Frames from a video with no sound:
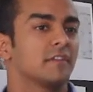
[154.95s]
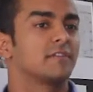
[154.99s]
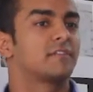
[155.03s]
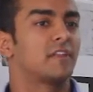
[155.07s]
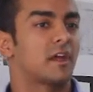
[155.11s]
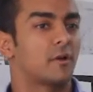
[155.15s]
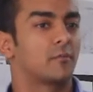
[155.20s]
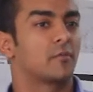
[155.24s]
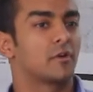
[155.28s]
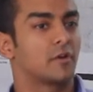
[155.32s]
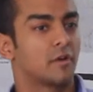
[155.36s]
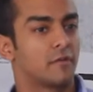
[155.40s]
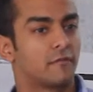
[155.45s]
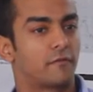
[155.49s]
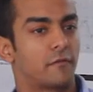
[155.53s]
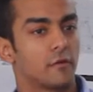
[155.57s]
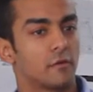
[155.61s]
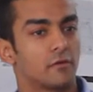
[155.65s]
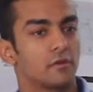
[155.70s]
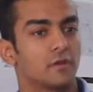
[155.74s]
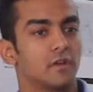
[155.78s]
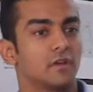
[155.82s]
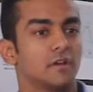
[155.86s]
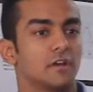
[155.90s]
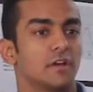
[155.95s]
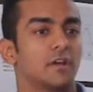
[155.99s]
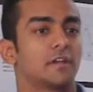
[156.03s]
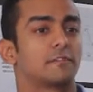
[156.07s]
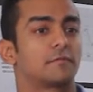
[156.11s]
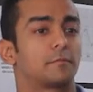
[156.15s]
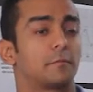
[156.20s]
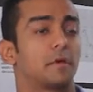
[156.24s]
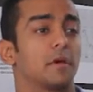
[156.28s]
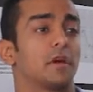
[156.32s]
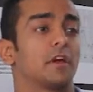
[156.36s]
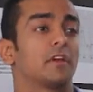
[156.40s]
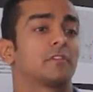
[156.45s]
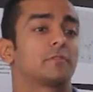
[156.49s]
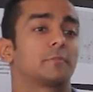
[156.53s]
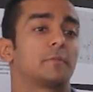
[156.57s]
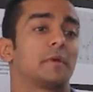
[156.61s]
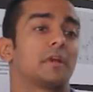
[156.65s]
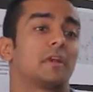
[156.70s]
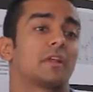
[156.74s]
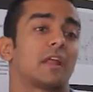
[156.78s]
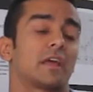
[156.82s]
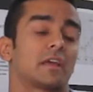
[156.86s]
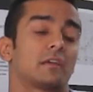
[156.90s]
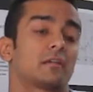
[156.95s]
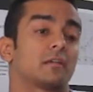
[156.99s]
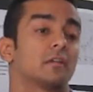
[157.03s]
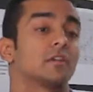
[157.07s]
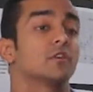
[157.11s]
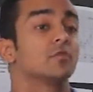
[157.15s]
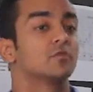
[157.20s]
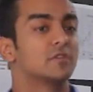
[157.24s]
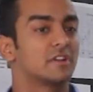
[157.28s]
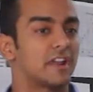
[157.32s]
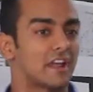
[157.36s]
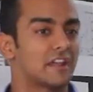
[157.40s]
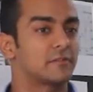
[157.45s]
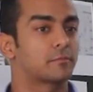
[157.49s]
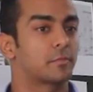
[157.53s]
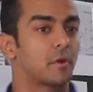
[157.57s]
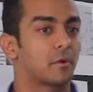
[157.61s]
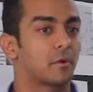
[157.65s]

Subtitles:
if they are burning fuel, it's being utilized